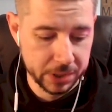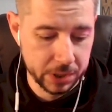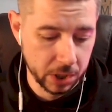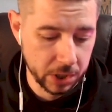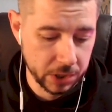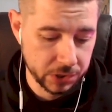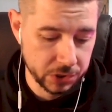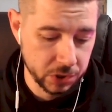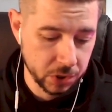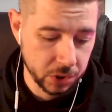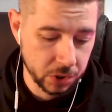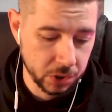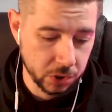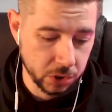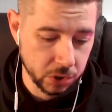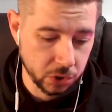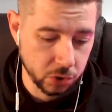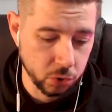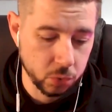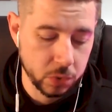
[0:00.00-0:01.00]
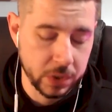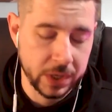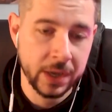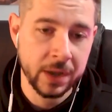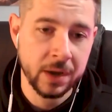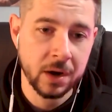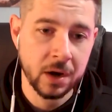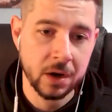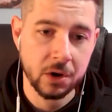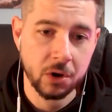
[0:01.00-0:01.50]
because you
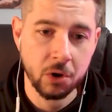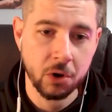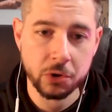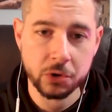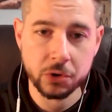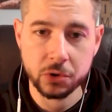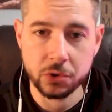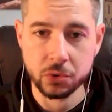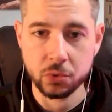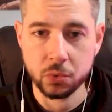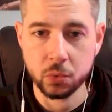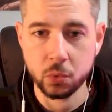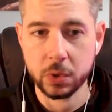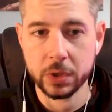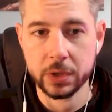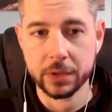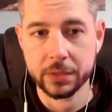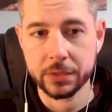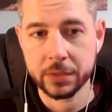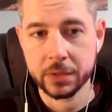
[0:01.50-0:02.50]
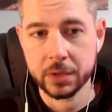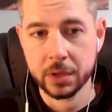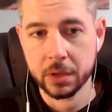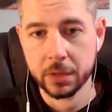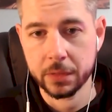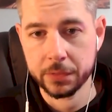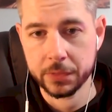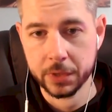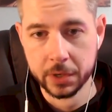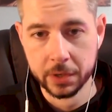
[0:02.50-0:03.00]
cannot argue with
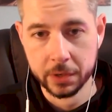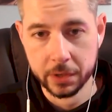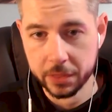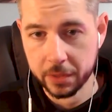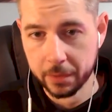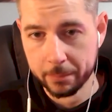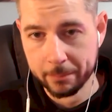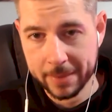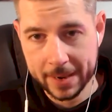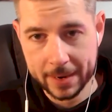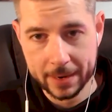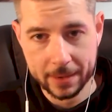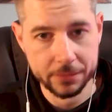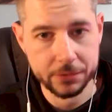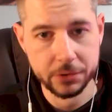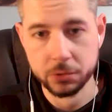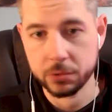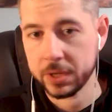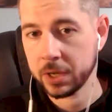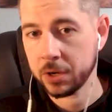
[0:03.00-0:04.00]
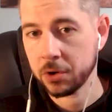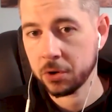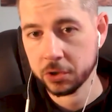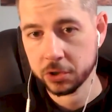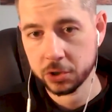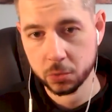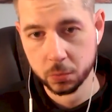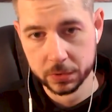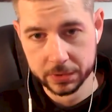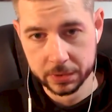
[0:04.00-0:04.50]
the math. You can't
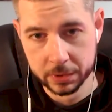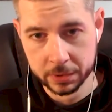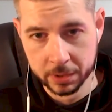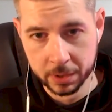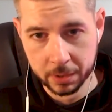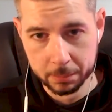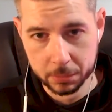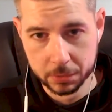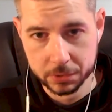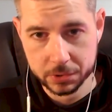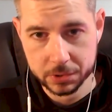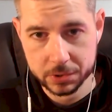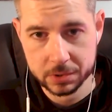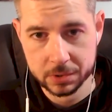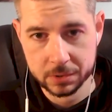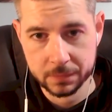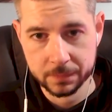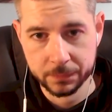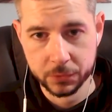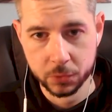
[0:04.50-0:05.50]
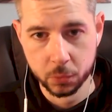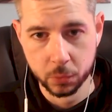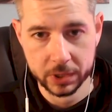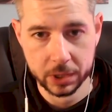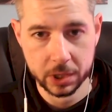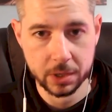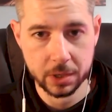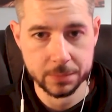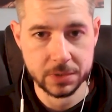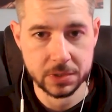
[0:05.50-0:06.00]
argue with the numbers
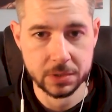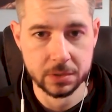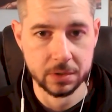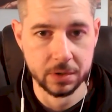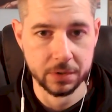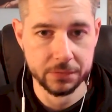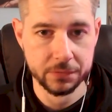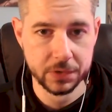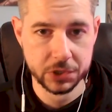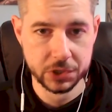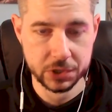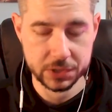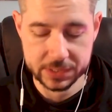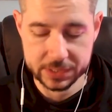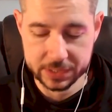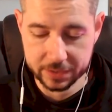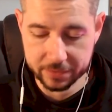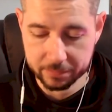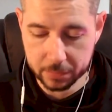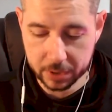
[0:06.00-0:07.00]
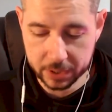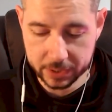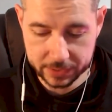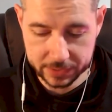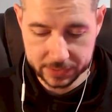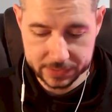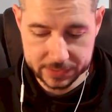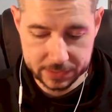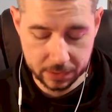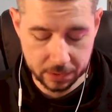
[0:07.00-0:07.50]
when it comes to the efficiency of money
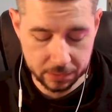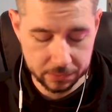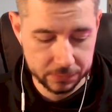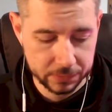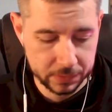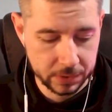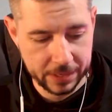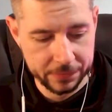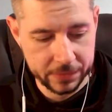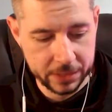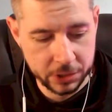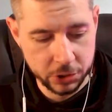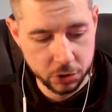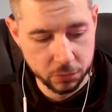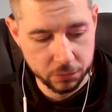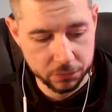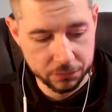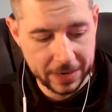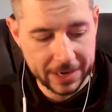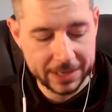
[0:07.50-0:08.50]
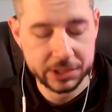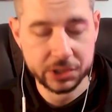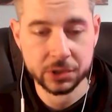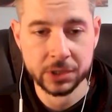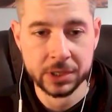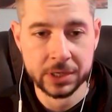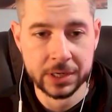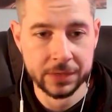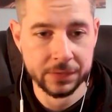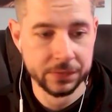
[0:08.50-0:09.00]
itself. And then you
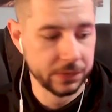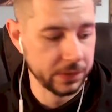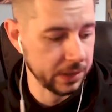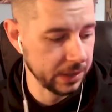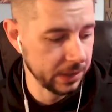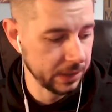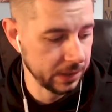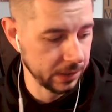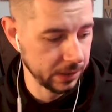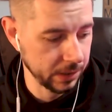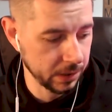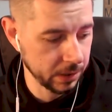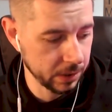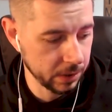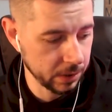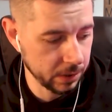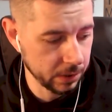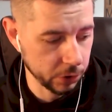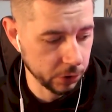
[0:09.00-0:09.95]
factor in the